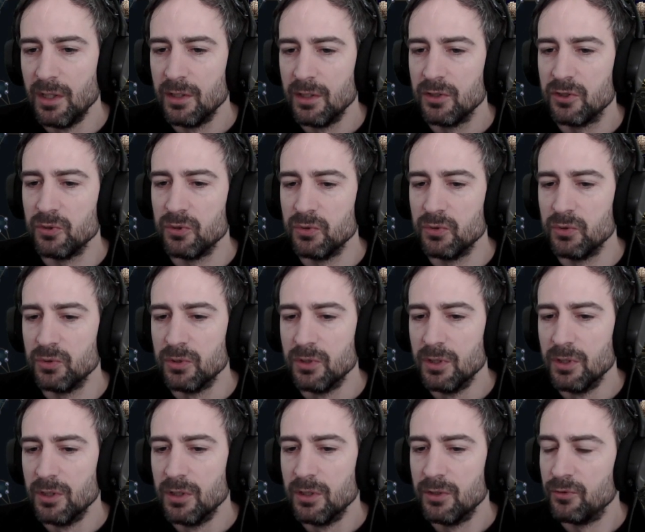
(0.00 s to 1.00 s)
to
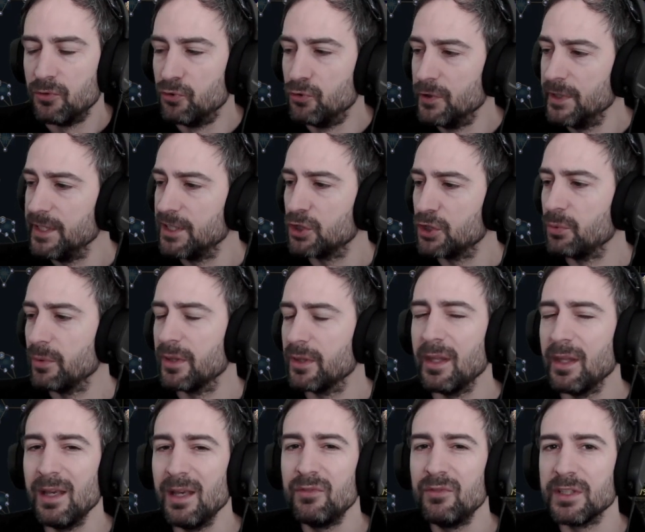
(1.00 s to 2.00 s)
reach with
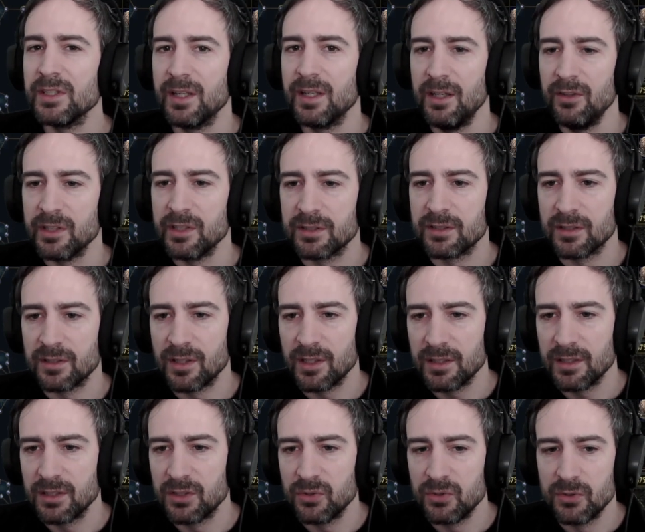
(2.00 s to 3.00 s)
every character,
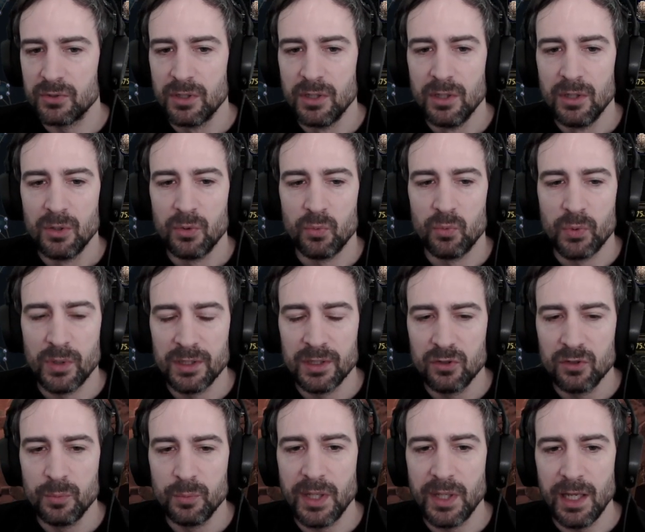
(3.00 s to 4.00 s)
that you want
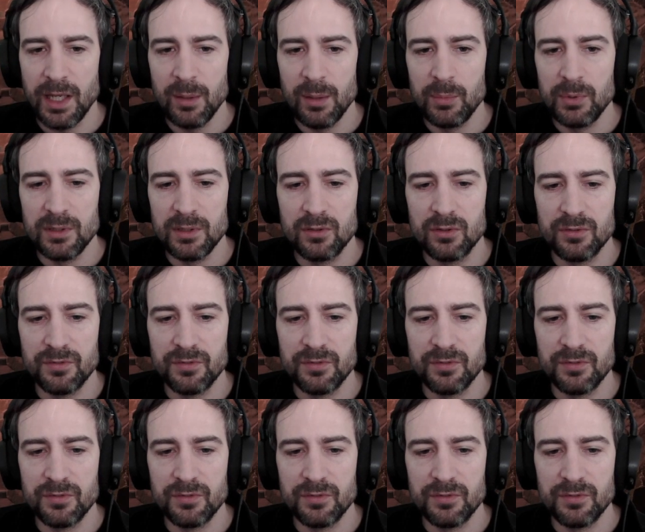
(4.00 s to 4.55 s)
to be able to